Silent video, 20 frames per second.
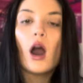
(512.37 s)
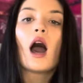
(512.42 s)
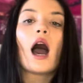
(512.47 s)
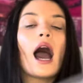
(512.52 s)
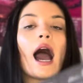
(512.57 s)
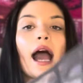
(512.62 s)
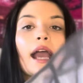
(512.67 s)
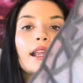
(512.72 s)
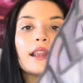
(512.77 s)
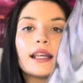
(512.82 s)

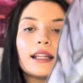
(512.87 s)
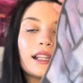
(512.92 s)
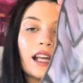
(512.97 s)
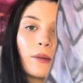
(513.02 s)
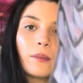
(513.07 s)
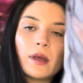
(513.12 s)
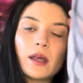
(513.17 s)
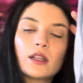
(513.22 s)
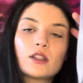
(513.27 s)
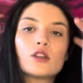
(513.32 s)
I think that
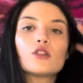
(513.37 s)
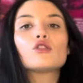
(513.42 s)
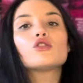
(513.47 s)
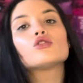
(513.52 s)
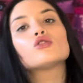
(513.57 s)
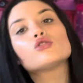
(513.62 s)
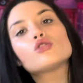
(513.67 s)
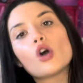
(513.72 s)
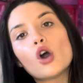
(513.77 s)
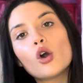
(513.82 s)
makes it
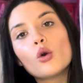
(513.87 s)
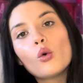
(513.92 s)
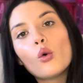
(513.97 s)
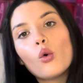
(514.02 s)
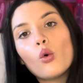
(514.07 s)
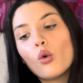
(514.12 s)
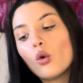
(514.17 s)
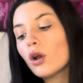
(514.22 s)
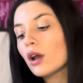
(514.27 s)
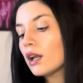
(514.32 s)
so
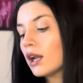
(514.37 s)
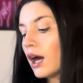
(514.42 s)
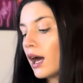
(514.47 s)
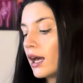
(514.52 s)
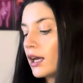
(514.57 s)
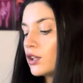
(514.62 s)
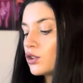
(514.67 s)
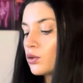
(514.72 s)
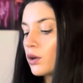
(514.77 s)
organized.